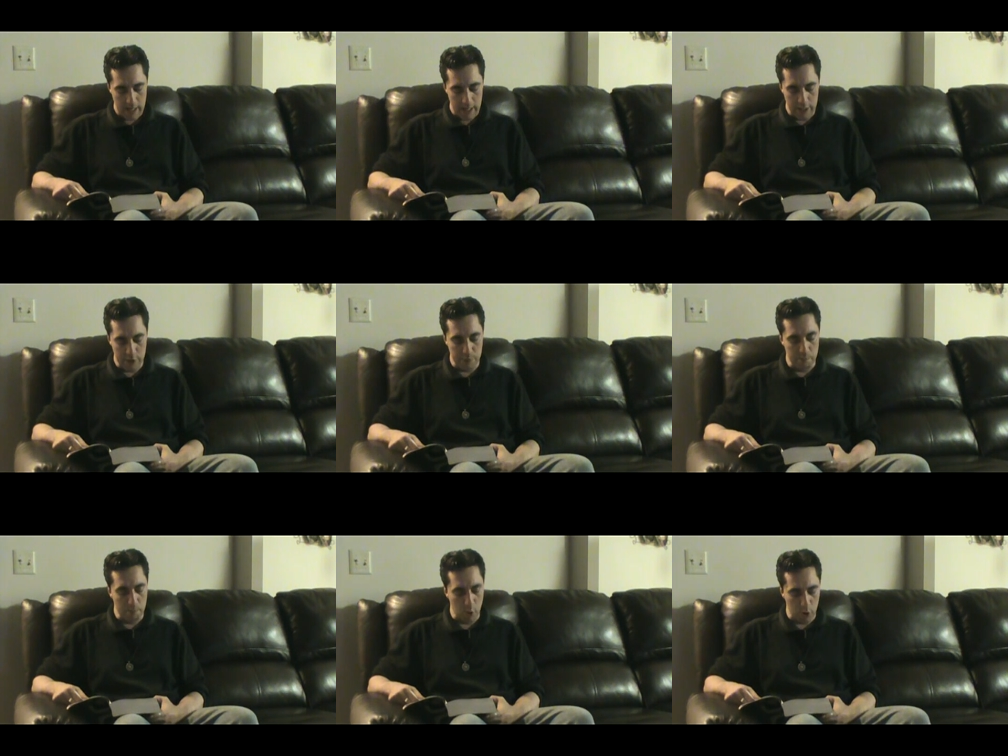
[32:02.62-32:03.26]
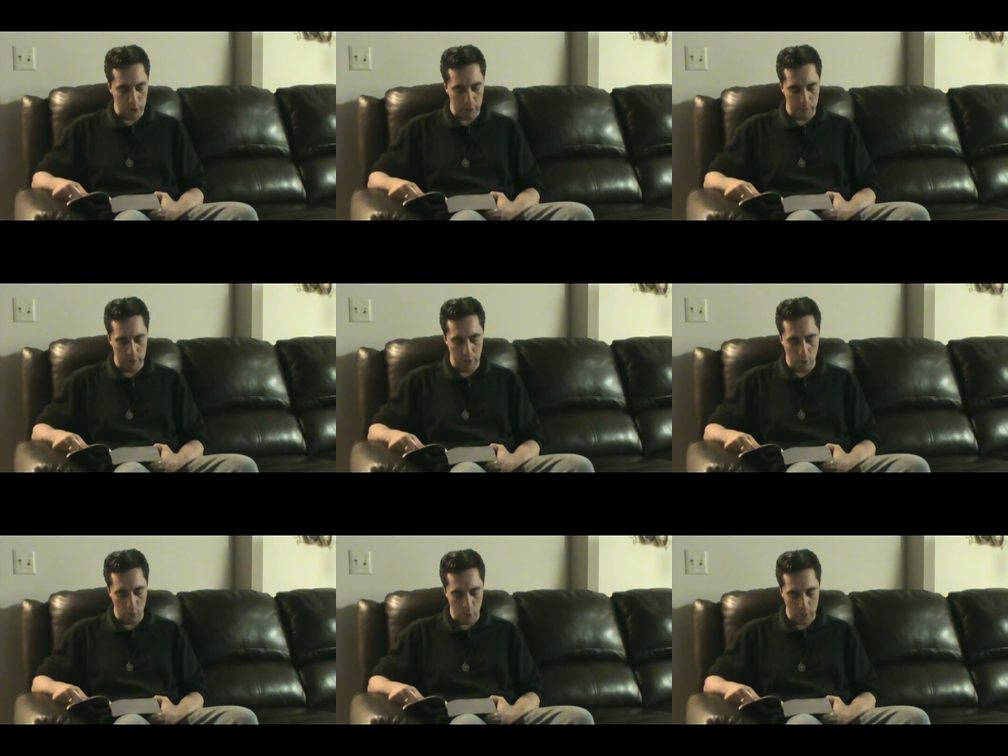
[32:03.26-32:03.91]
is mercury
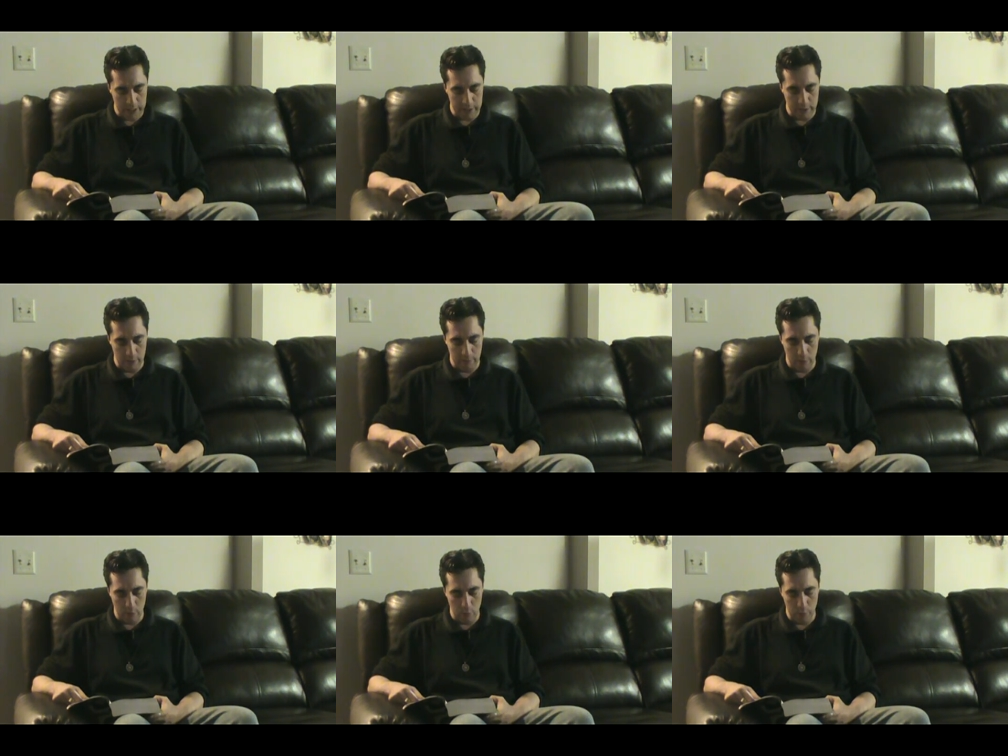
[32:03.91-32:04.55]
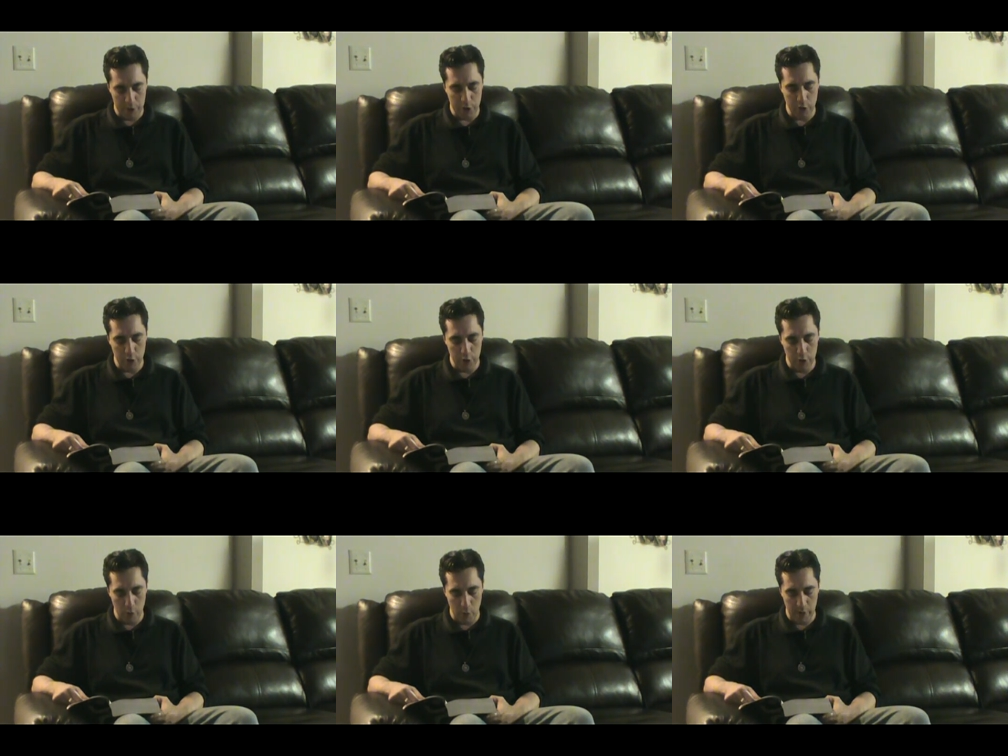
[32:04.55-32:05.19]
or quicksilver which the
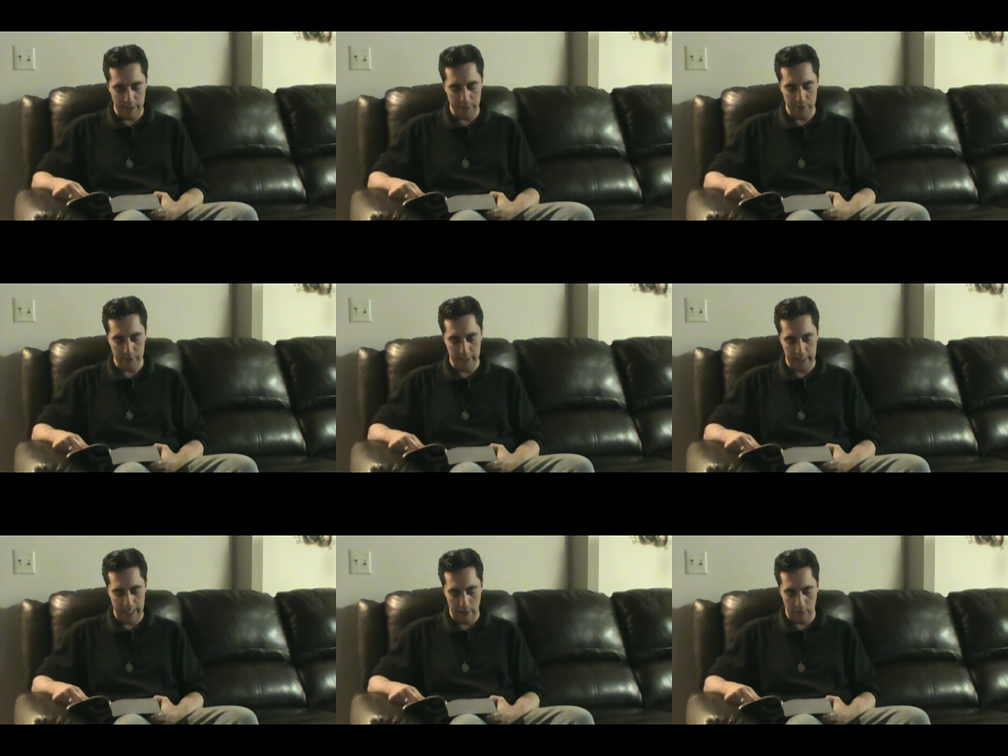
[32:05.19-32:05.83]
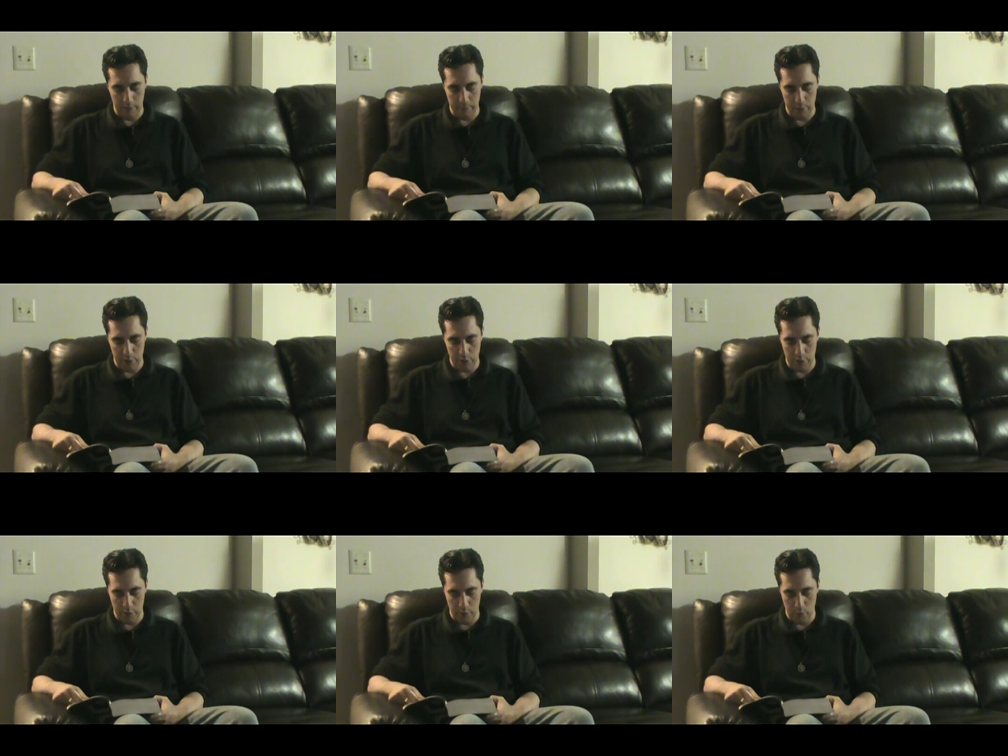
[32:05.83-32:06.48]
yogis and the
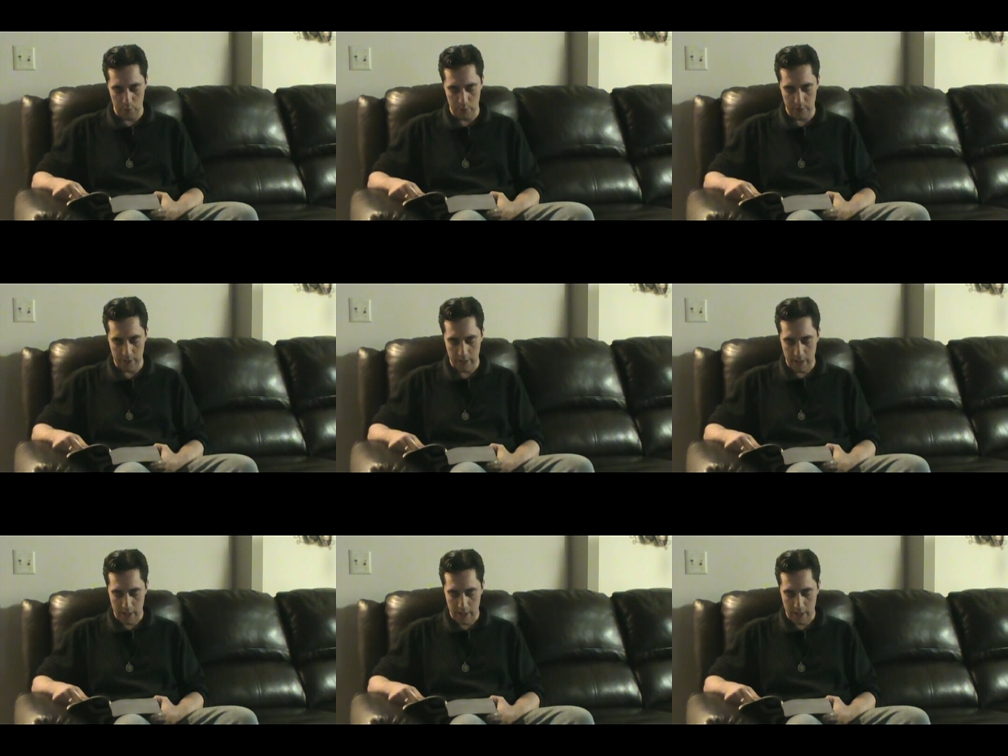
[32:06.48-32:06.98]
alchemists used.